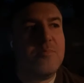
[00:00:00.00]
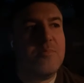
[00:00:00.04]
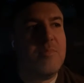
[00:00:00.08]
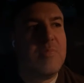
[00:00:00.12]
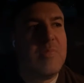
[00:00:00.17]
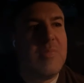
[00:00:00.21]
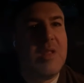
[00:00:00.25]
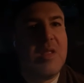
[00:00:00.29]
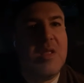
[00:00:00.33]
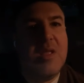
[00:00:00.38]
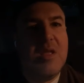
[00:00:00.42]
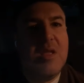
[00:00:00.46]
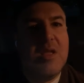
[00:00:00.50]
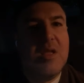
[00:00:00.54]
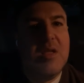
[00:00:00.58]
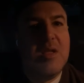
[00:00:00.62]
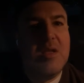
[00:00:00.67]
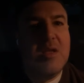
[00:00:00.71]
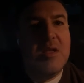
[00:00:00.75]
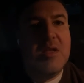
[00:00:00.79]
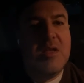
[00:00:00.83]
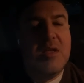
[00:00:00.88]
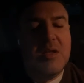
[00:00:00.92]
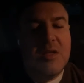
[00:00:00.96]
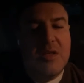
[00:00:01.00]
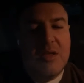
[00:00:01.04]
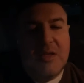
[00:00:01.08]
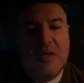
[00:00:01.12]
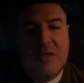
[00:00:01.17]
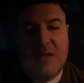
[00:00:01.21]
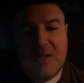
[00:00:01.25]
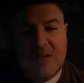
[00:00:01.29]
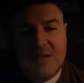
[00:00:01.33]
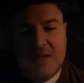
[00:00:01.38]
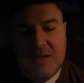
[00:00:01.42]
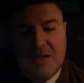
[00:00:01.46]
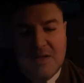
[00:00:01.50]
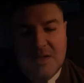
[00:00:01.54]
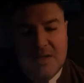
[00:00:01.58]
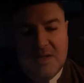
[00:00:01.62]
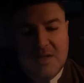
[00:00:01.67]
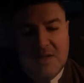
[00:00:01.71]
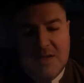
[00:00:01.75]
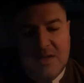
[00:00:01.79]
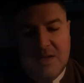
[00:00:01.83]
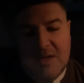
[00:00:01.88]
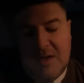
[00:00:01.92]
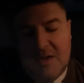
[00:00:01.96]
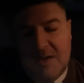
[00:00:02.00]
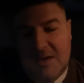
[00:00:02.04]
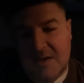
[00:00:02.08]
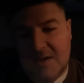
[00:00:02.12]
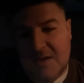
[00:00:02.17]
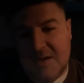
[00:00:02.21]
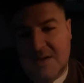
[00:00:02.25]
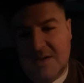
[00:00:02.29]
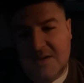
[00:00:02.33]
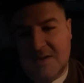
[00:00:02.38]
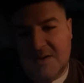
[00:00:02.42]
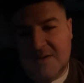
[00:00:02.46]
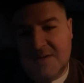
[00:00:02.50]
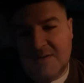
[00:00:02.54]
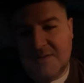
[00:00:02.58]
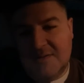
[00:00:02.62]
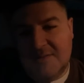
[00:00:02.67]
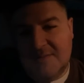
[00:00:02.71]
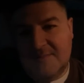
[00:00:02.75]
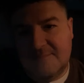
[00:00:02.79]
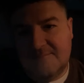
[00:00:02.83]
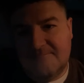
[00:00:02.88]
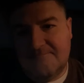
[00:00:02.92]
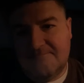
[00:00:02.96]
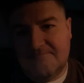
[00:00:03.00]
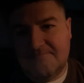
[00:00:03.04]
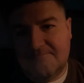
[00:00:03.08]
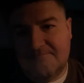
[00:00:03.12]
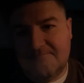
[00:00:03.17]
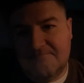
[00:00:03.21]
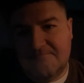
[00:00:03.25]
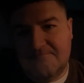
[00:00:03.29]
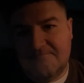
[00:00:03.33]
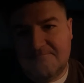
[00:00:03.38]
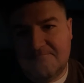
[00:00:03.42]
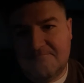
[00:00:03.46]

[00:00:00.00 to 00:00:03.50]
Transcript: No one is speaking in this clip.